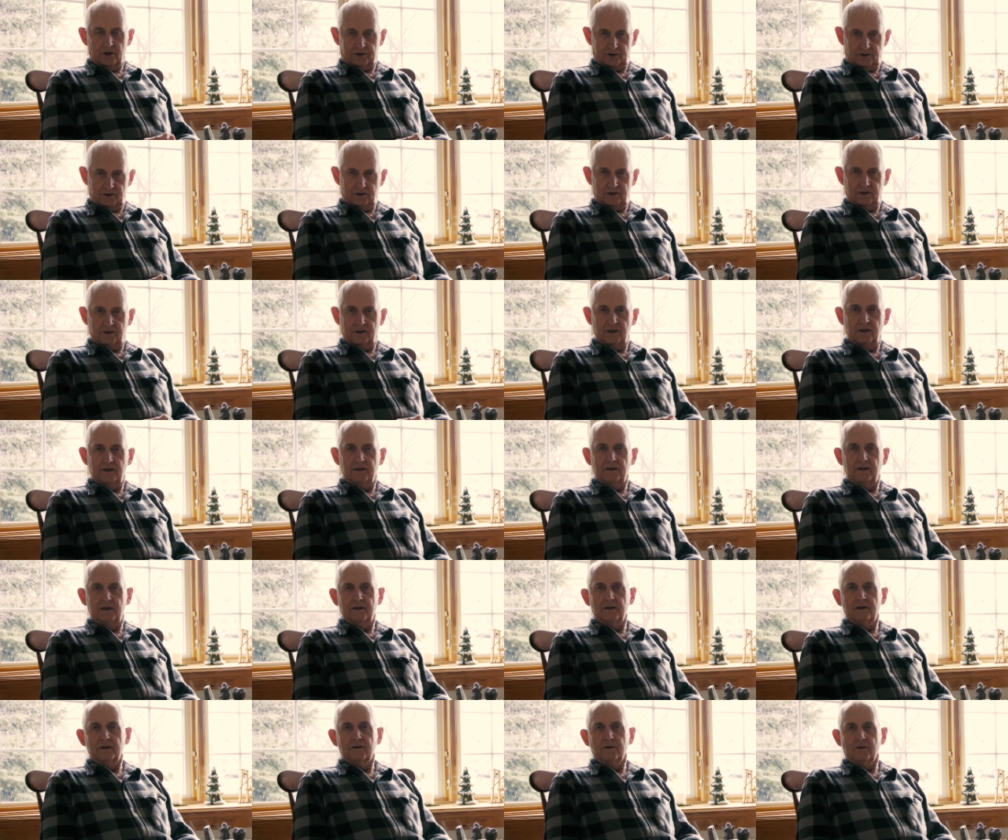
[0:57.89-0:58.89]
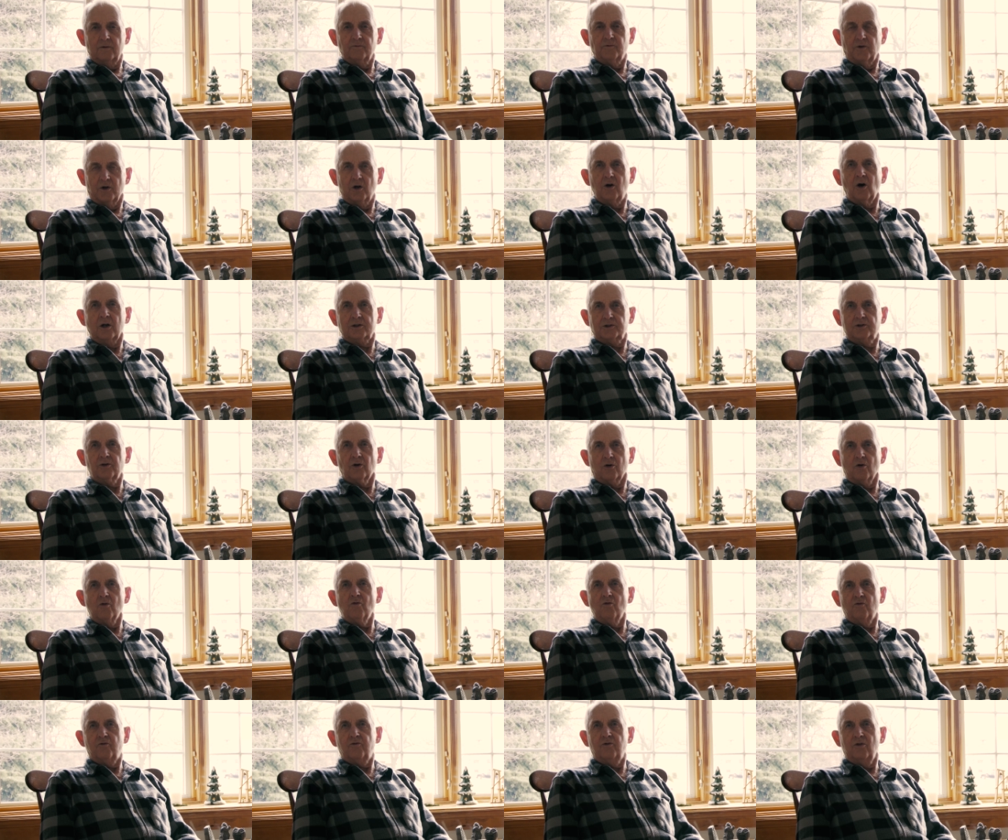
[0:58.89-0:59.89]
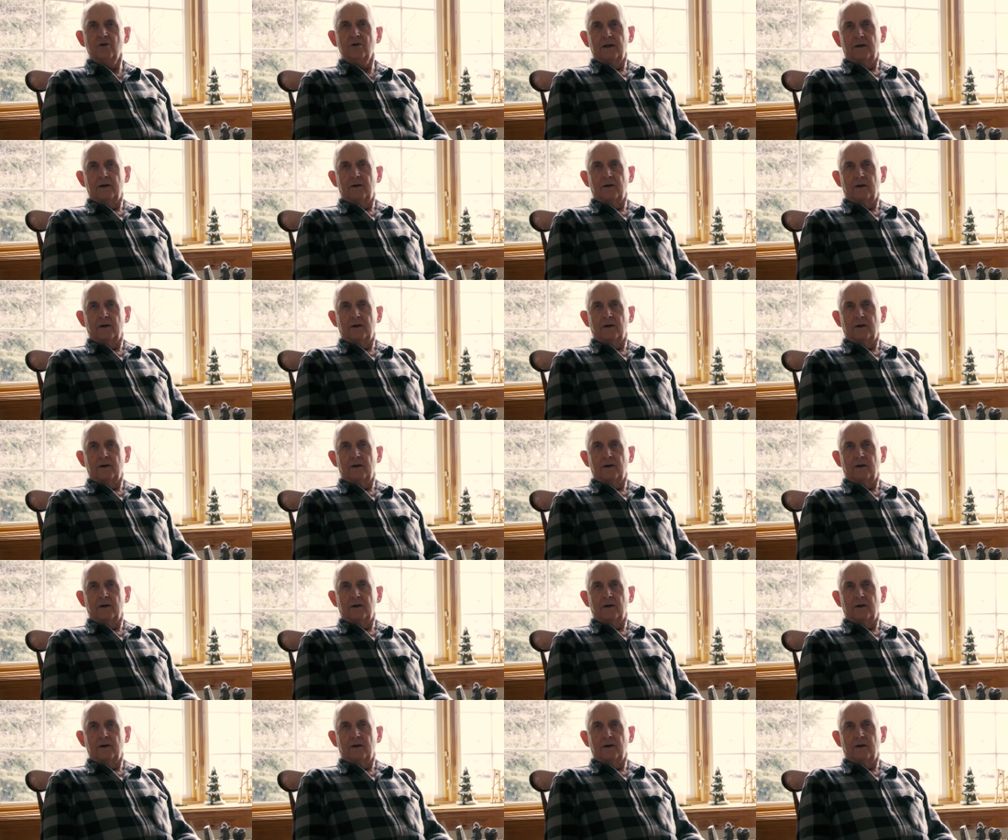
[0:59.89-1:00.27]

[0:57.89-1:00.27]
got, uh, we got the roof.